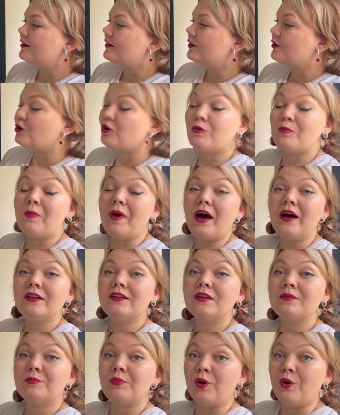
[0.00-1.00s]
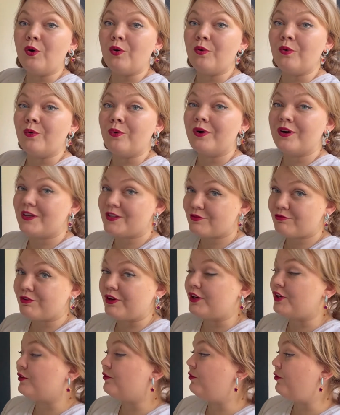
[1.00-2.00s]
Commander Bo is
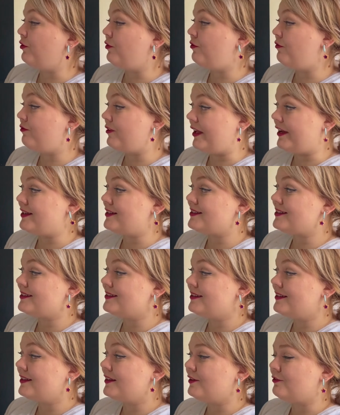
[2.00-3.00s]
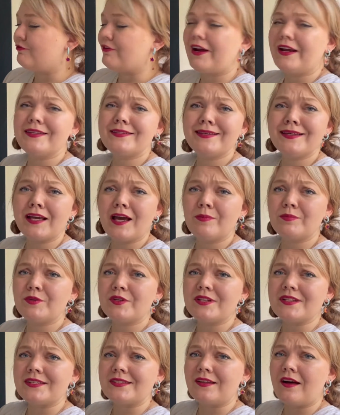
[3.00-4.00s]
ready for flight, rising up to
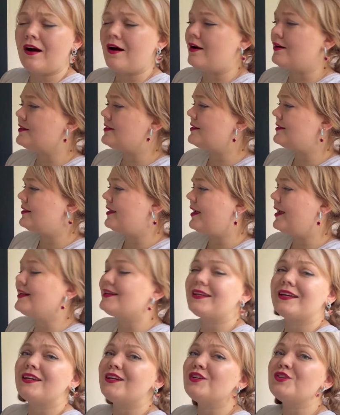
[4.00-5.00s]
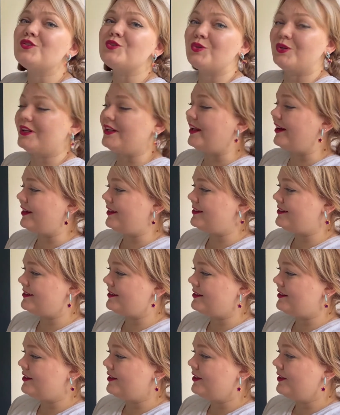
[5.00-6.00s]
the stars and into the night.
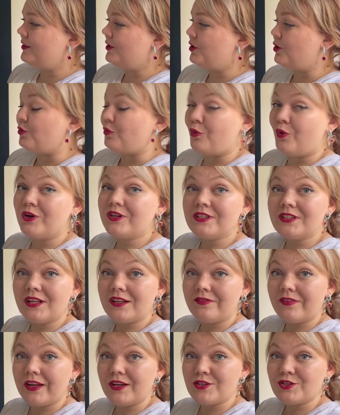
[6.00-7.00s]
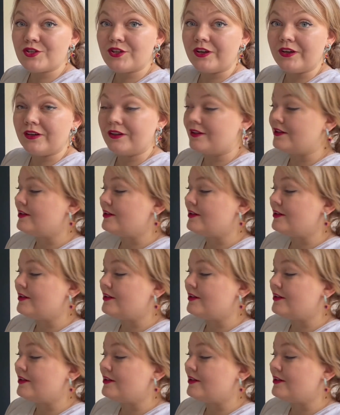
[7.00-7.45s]
What an adventure!